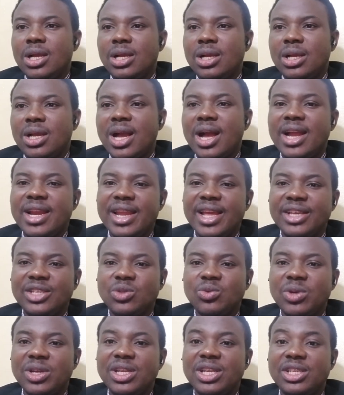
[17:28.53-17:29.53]
Our
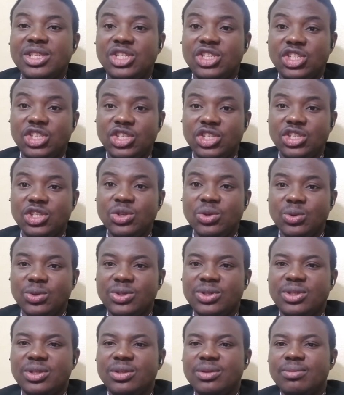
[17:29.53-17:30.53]
next word is
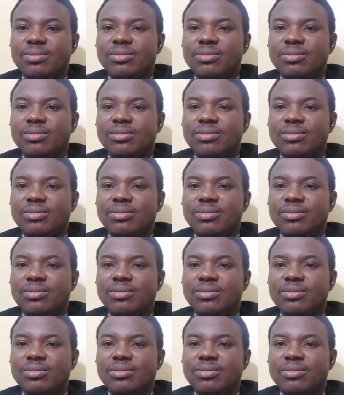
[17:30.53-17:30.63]
shoot.